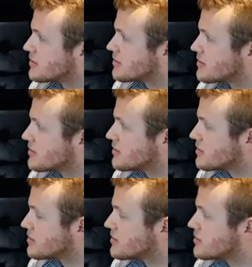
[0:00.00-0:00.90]

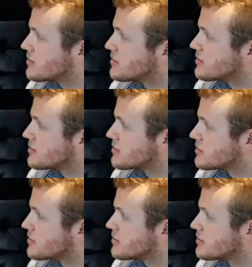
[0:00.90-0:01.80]

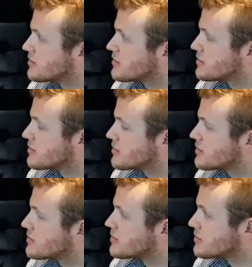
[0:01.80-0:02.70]

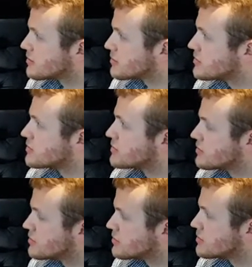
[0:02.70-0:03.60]

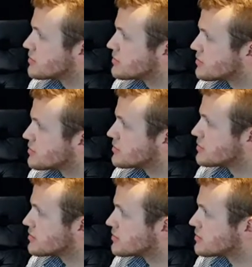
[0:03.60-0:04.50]

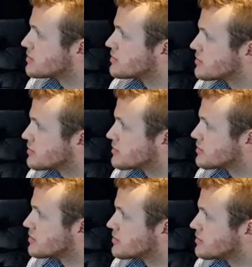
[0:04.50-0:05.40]

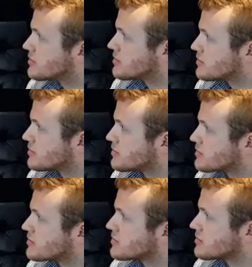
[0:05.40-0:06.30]

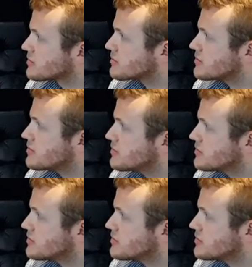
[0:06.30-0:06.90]
(silent)